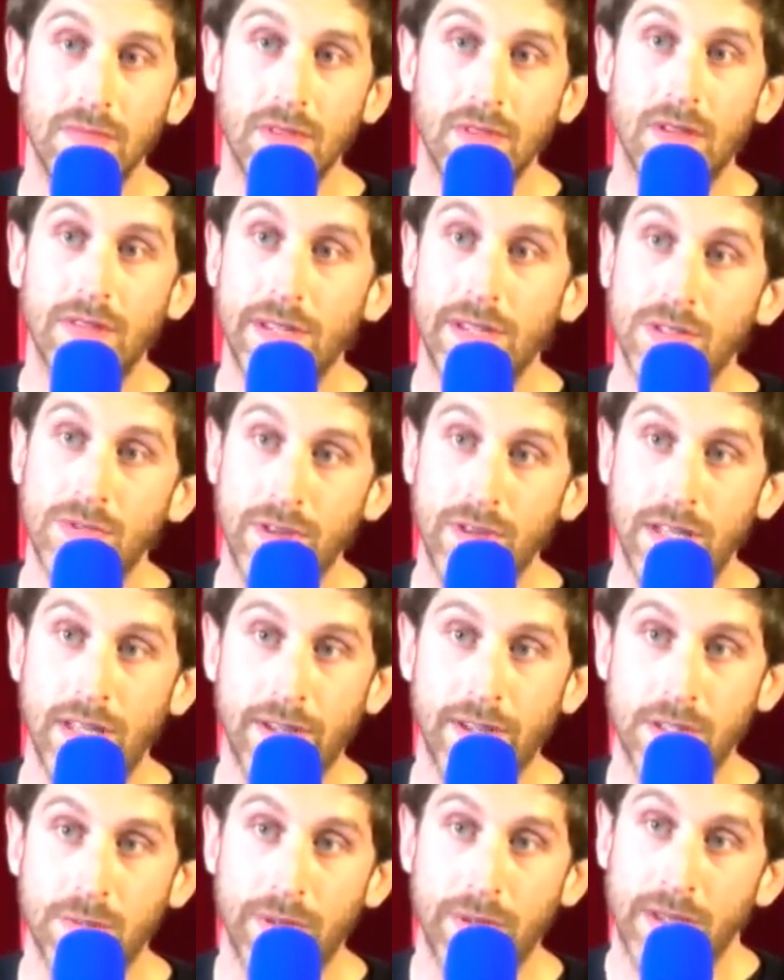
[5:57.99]
these
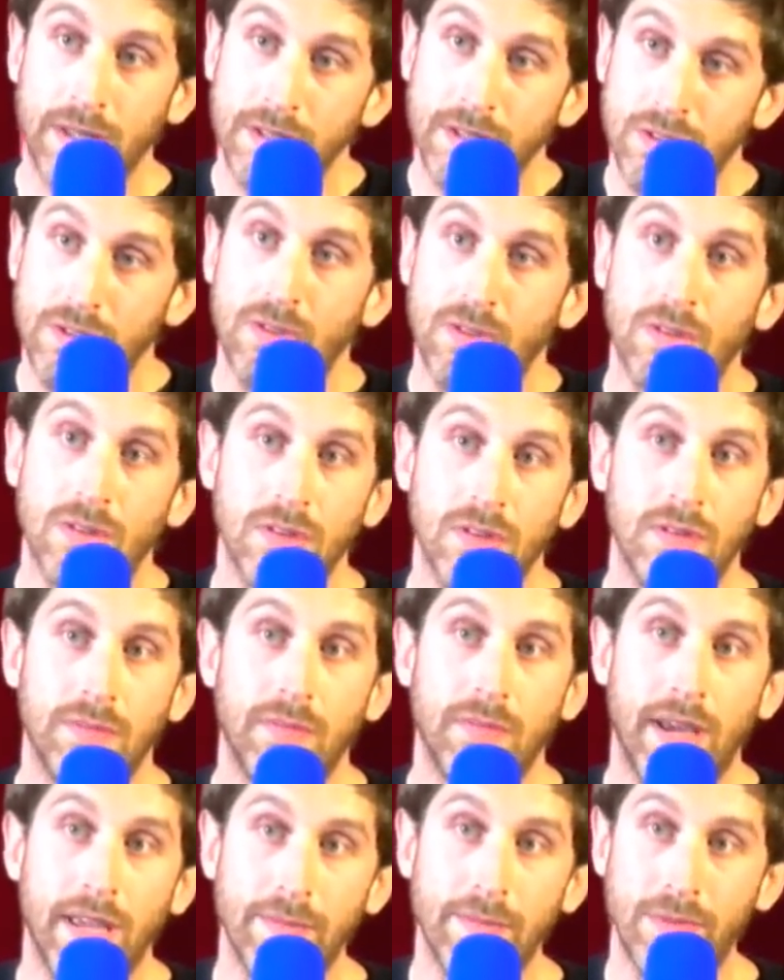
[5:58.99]
feelings, because you're
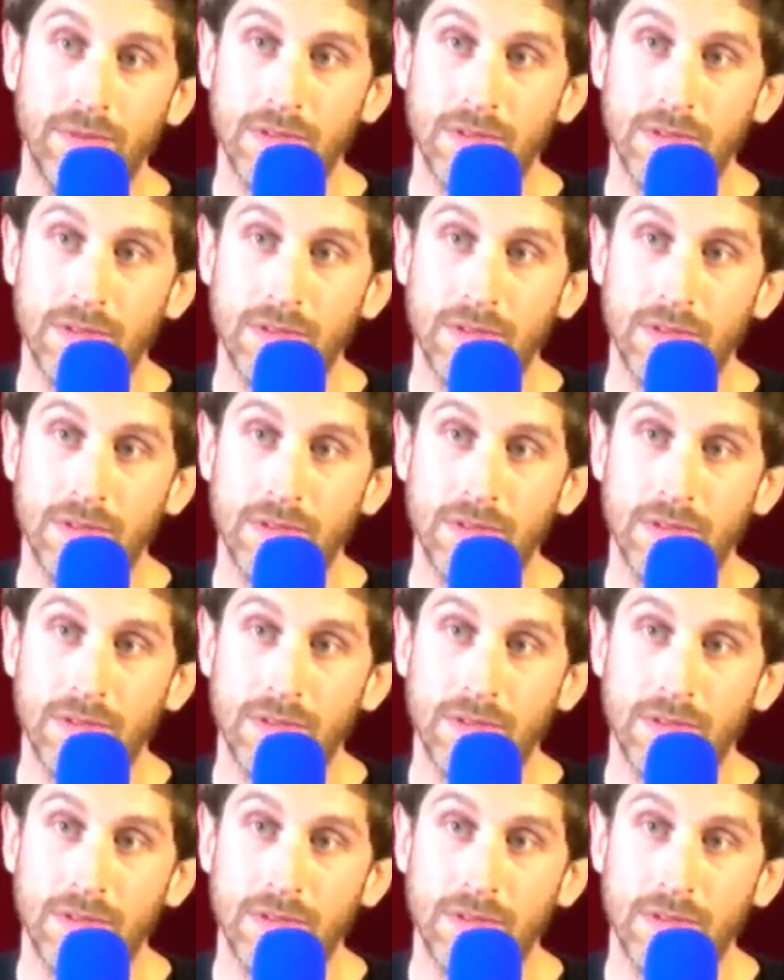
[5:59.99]
able